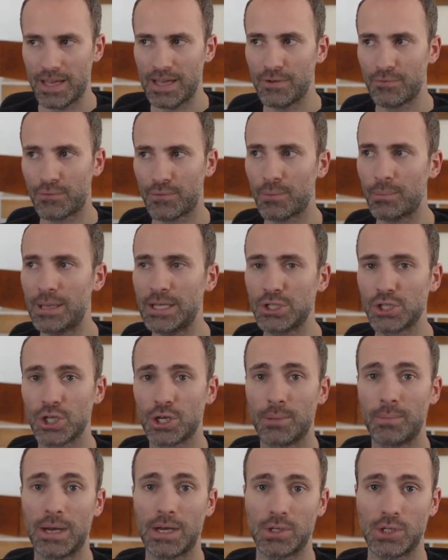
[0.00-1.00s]

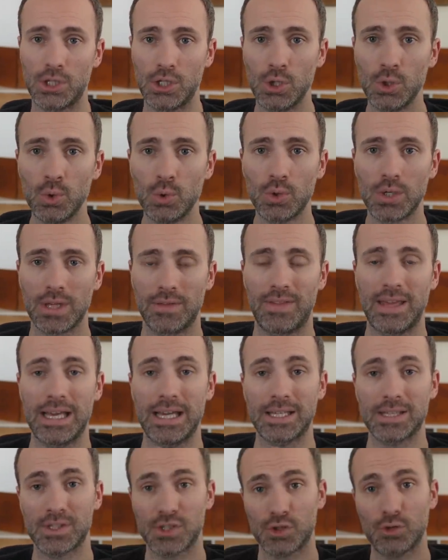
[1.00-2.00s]
information about you can
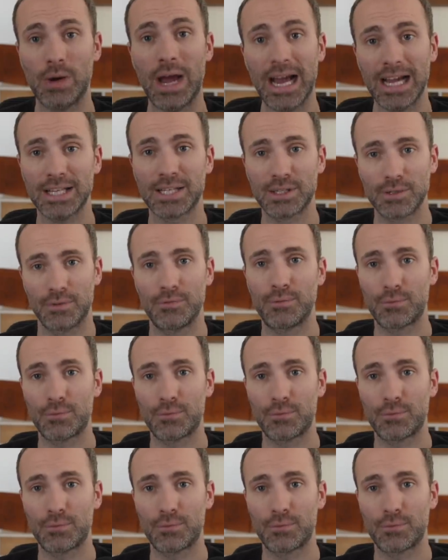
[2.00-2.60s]
they extract